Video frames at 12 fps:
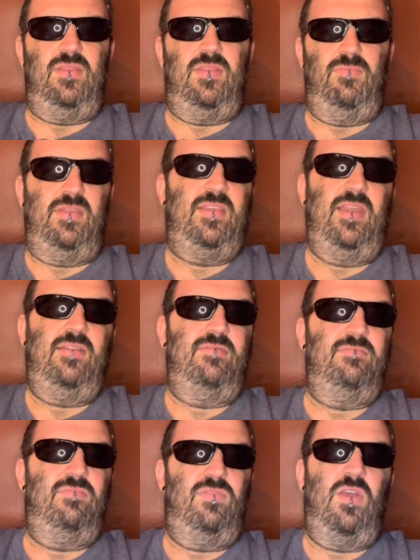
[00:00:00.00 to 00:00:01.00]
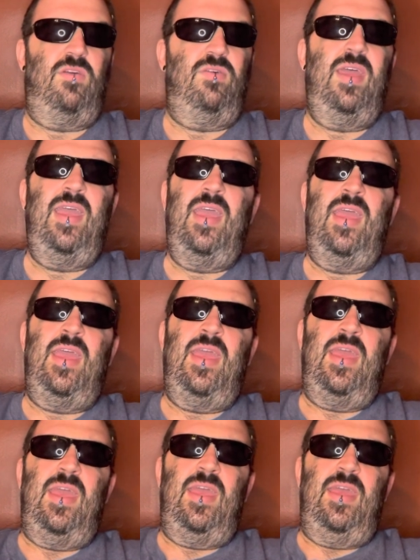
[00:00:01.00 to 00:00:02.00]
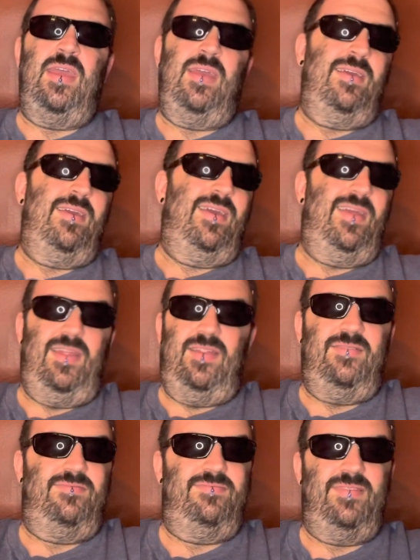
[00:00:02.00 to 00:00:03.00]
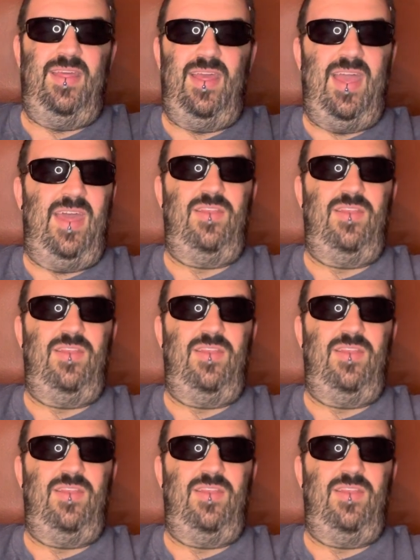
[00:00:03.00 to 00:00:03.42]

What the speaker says: to be seen. So I